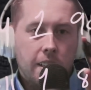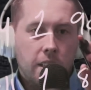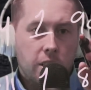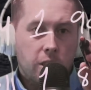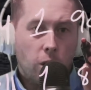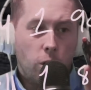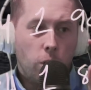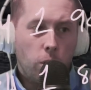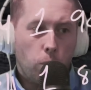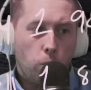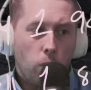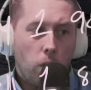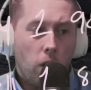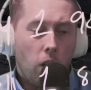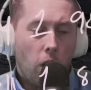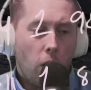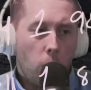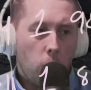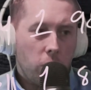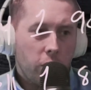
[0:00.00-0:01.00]

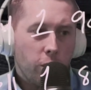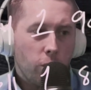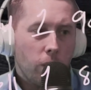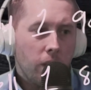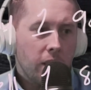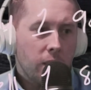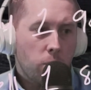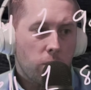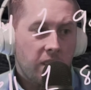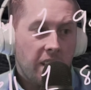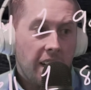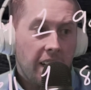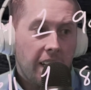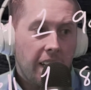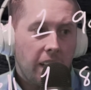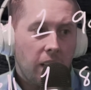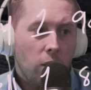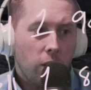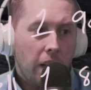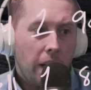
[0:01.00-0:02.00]
all we're doing is we're
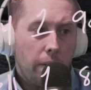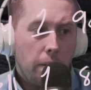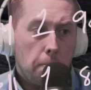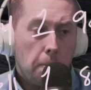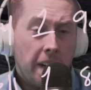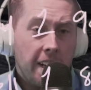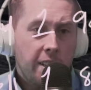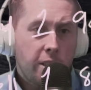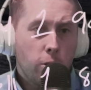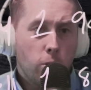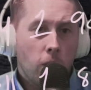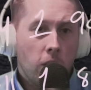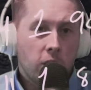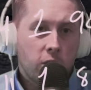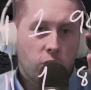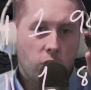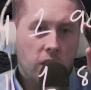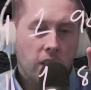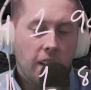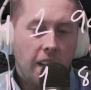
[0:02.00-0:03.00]
taking, we paid
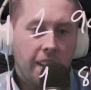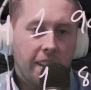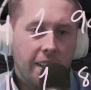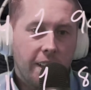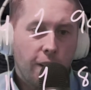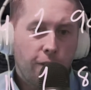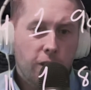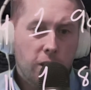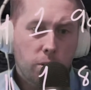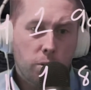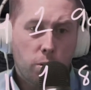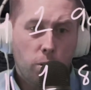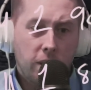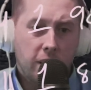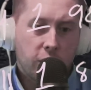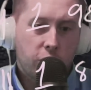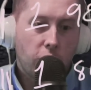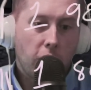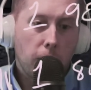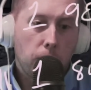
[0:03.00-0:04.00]
$200, and the difference between
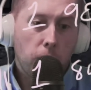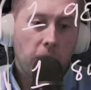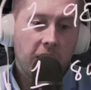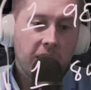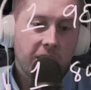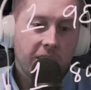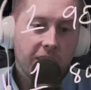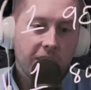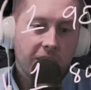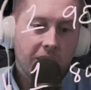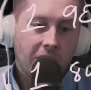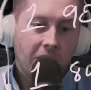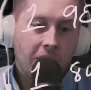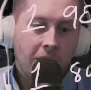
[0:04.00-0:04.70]
the strike prices,